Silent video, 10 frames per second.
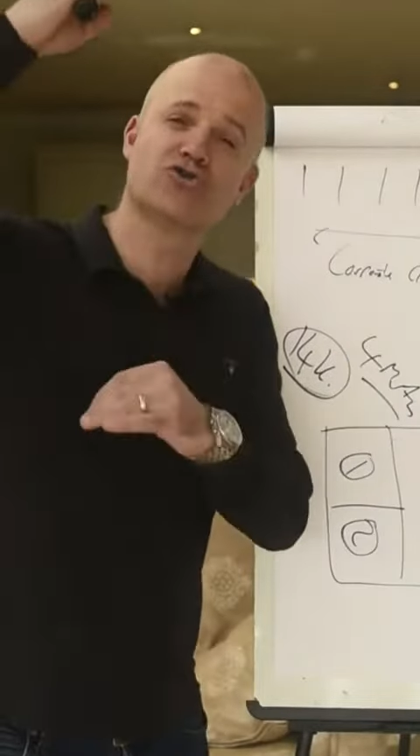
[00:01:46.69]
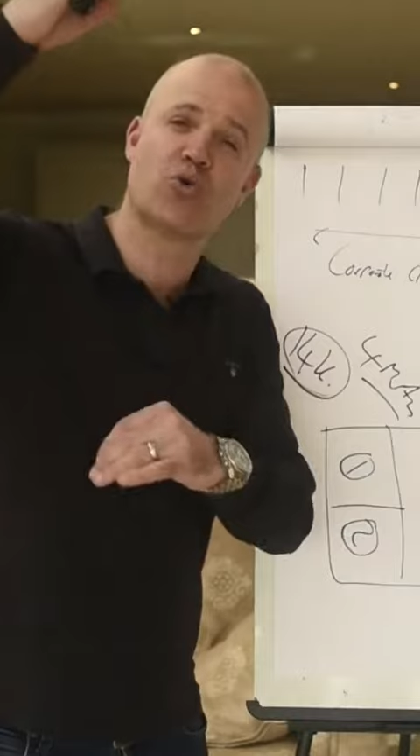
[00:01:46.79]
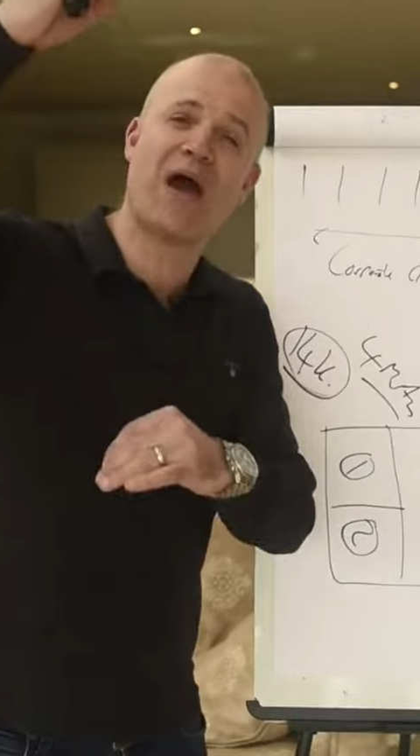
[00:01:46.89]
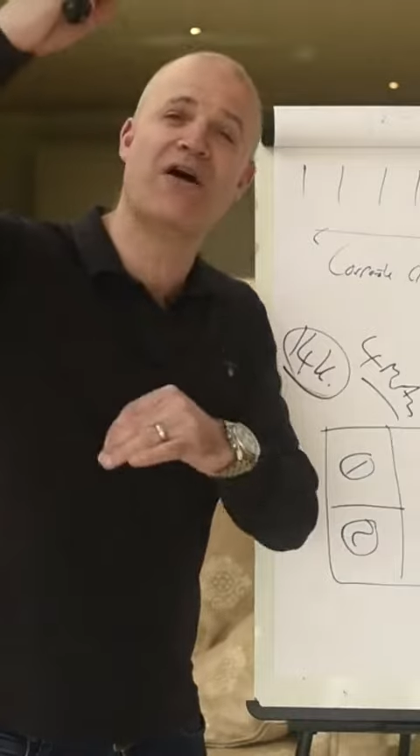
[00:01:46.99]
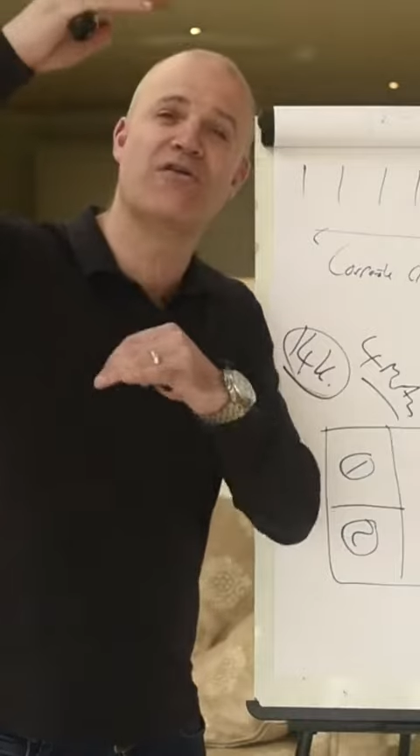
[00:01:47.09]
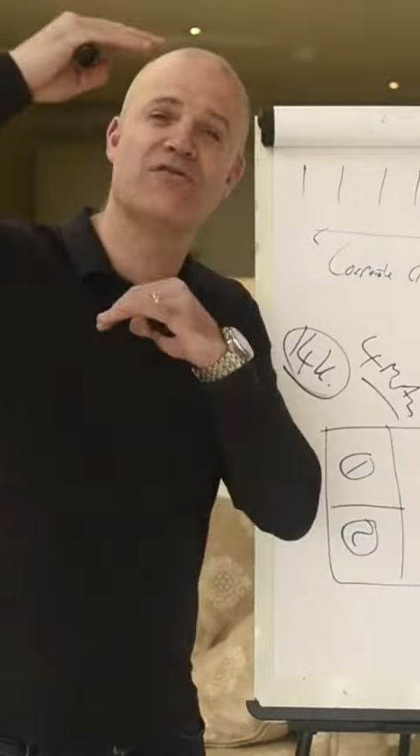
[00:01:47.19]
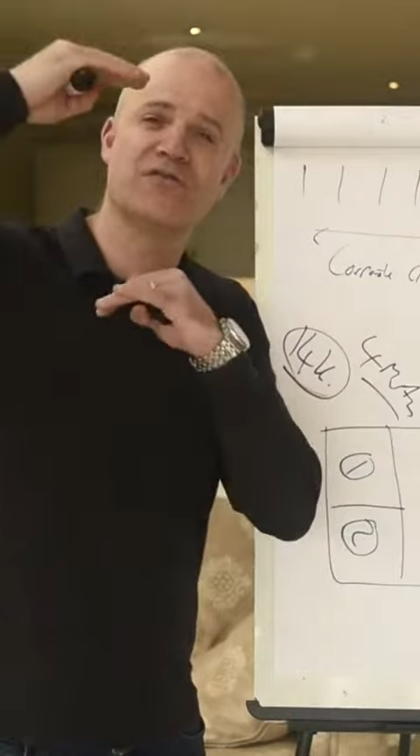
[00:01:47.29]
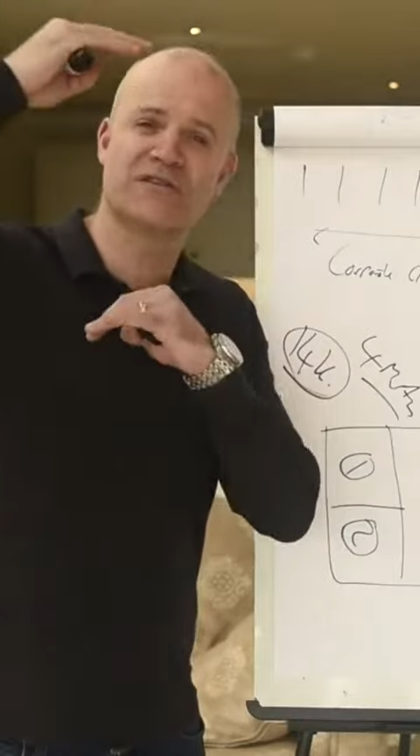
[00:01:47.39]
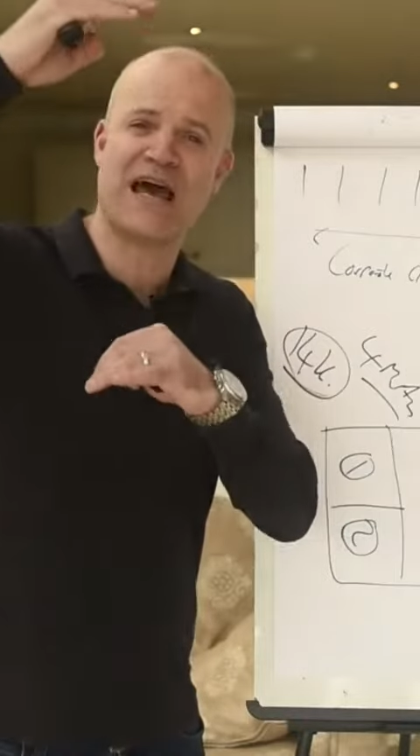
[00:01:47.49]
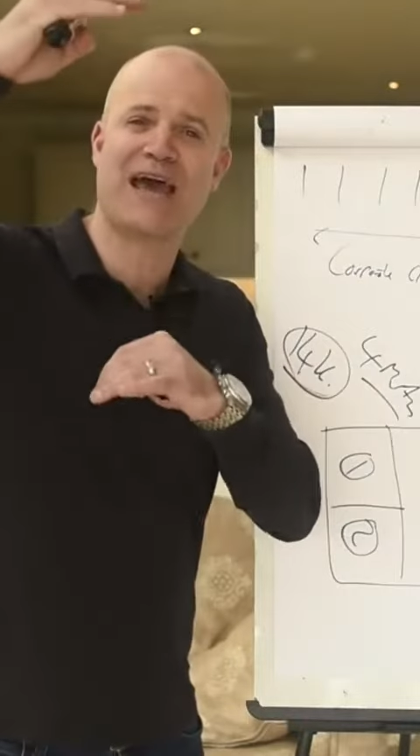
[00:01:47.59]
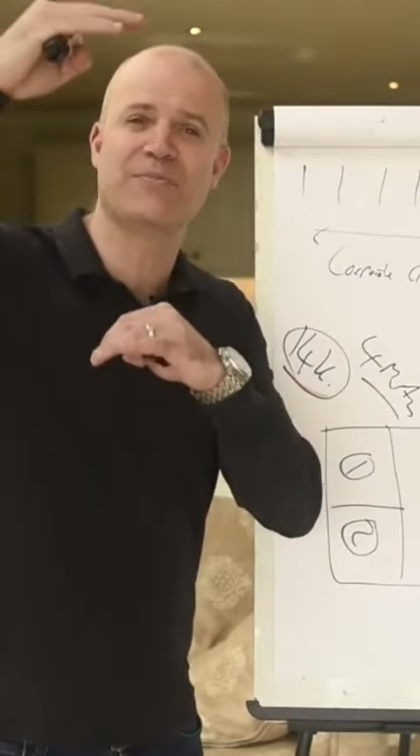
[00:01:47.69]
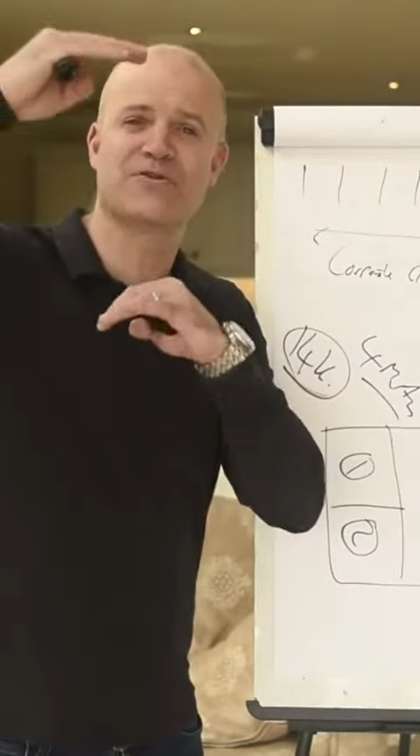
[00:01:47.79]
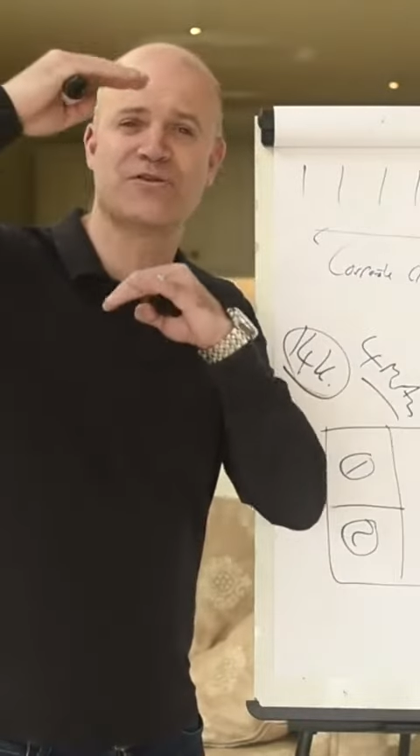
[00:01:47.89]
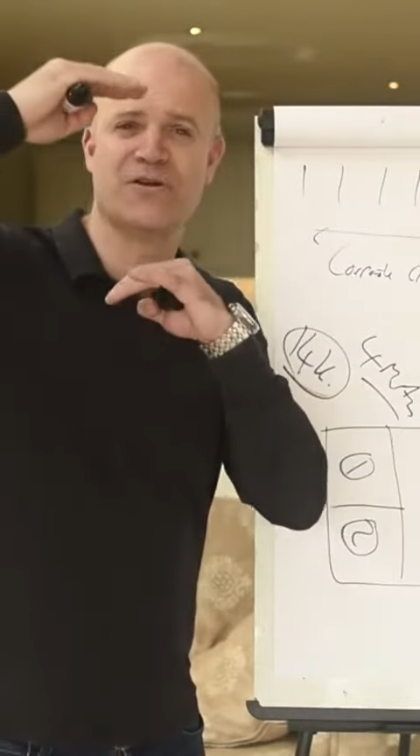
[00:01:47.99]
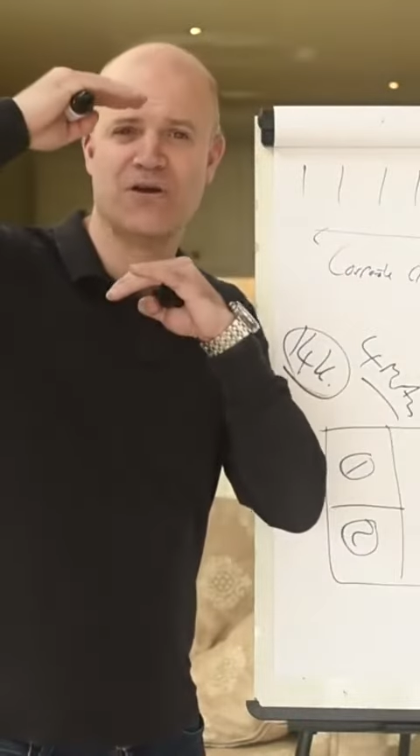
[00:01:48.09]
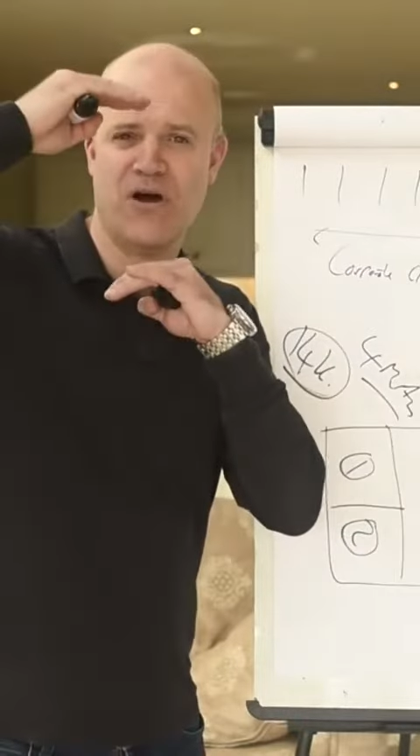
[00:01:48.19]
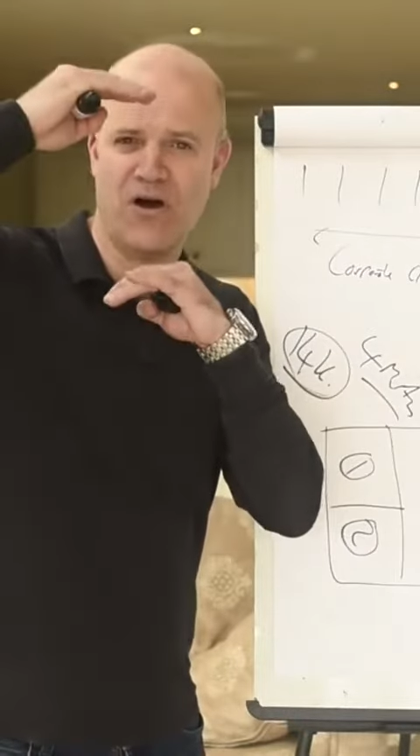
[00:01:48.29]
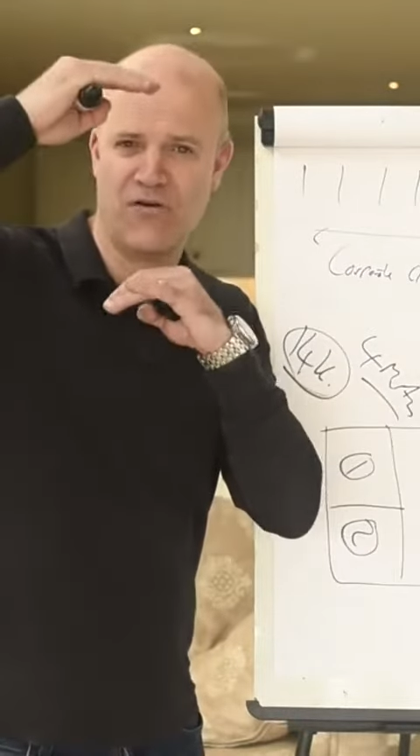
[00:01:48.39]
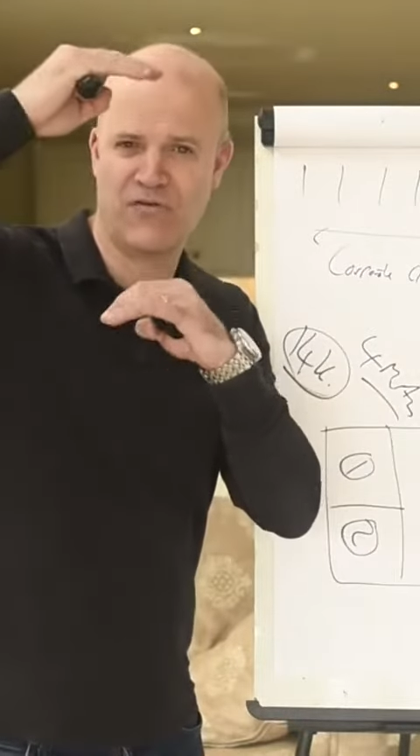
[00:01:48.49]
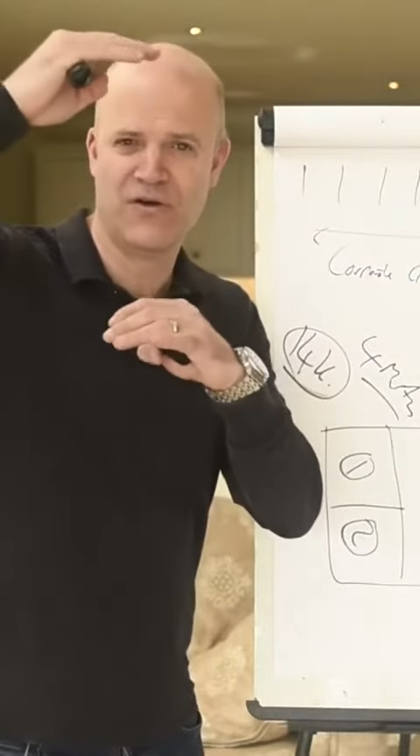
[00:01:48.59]
12 types
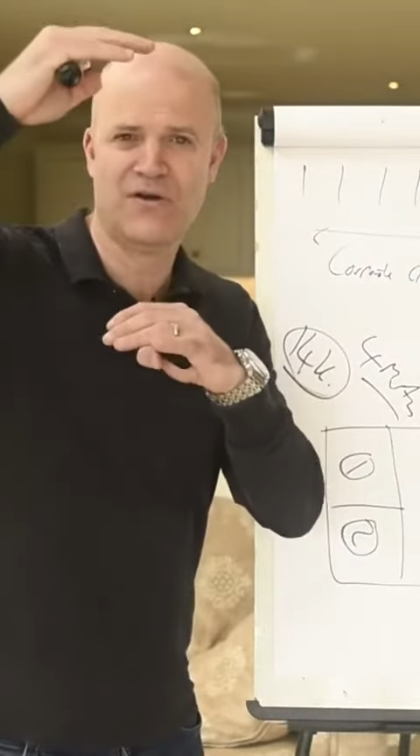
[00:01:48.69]
of